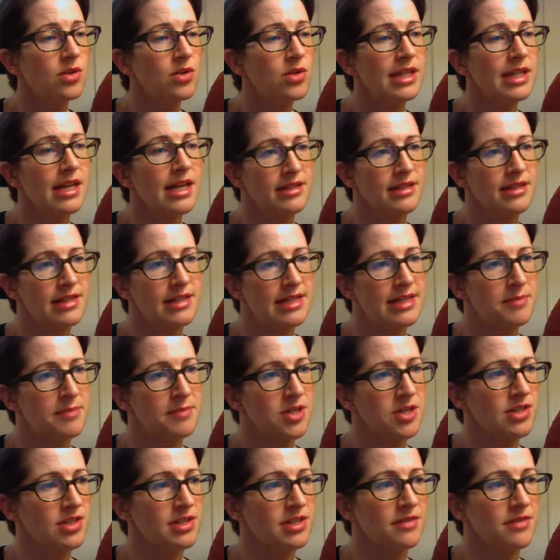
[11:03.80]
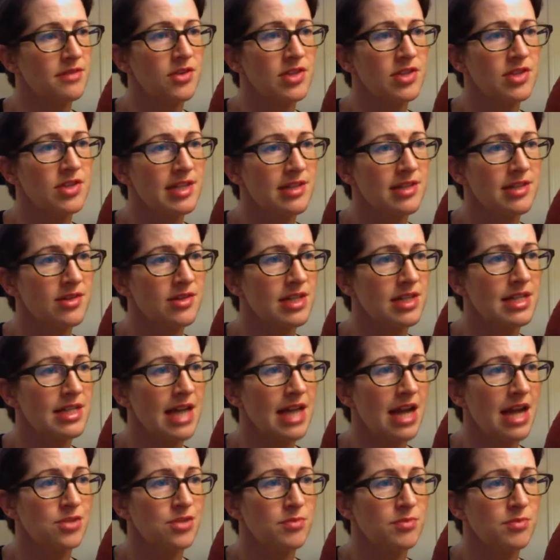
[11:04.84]
unsuspicious of her sister's
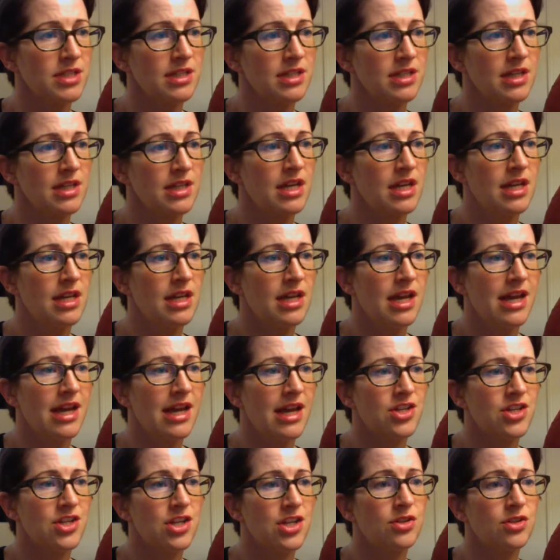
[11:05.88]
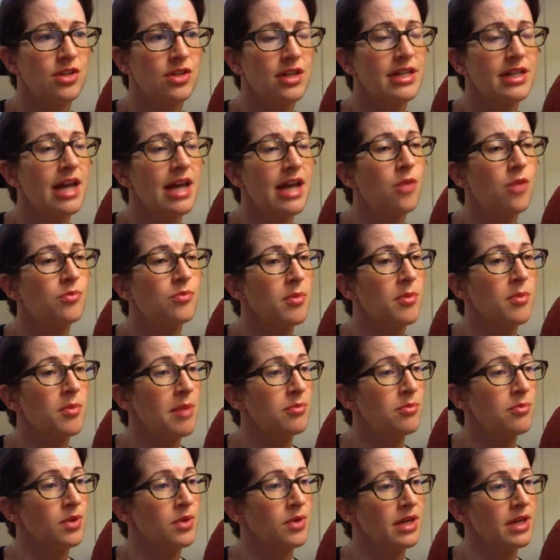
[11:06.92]
attachment, and she could not help
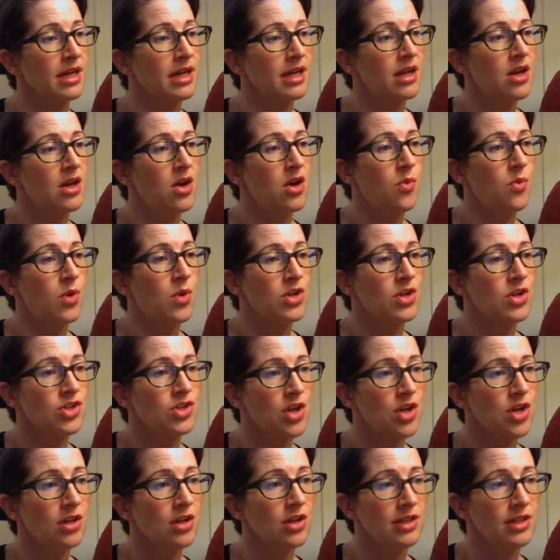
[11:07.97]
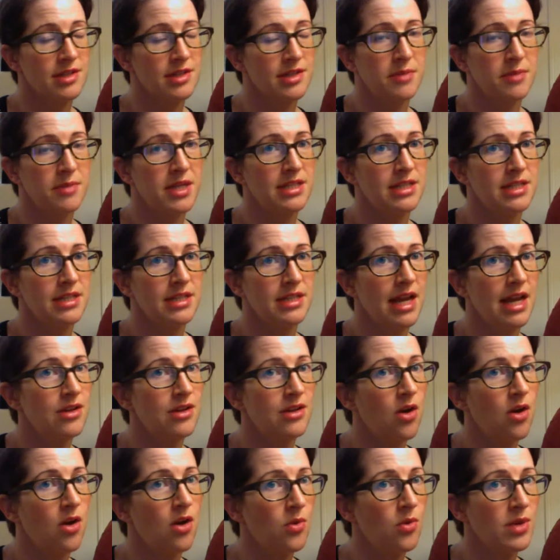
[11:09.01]
remembering what Charlotte's opinion had
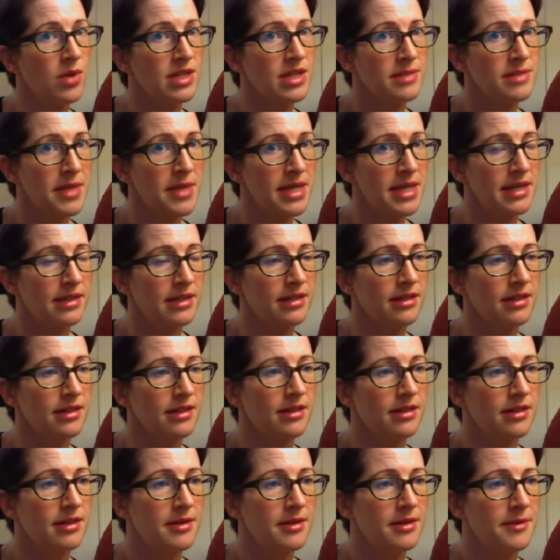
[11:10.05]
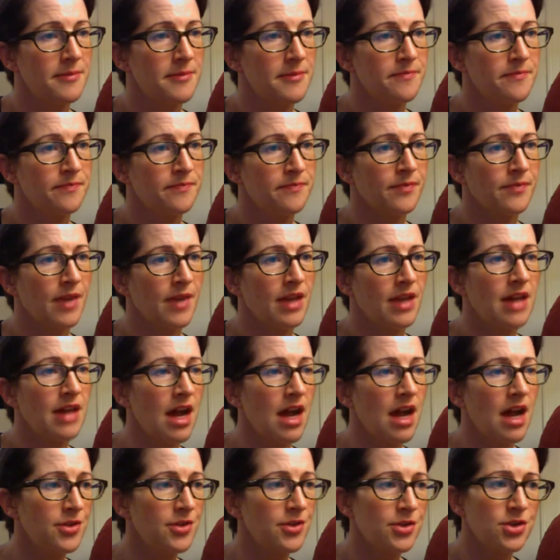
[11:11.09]
always been.
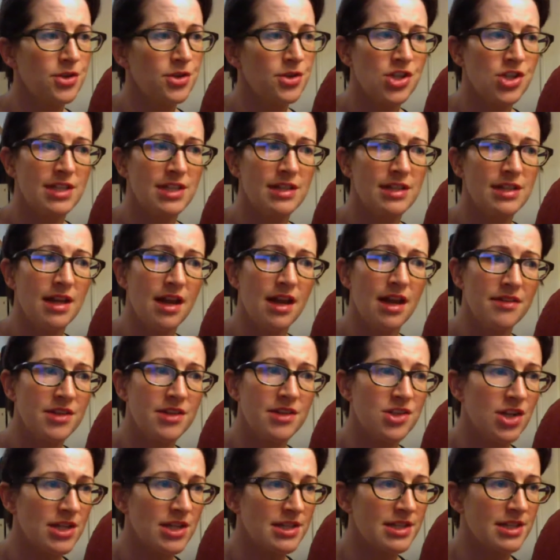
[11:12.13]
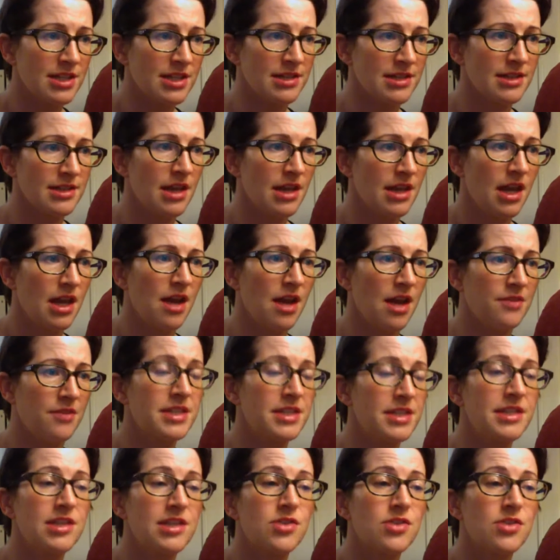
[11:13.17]
Neither could she deny the justice of his
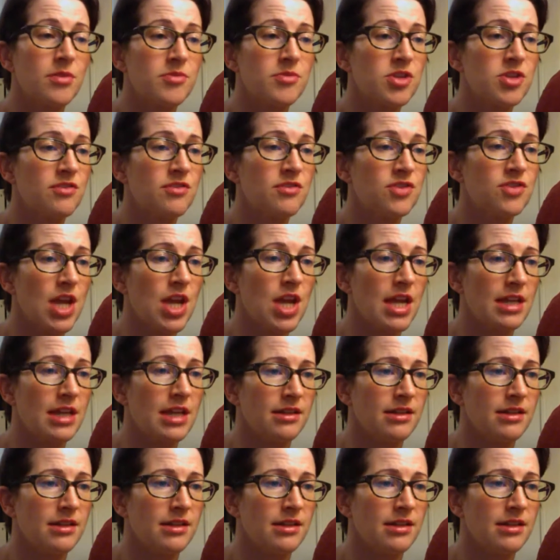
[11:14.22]
description of Jane.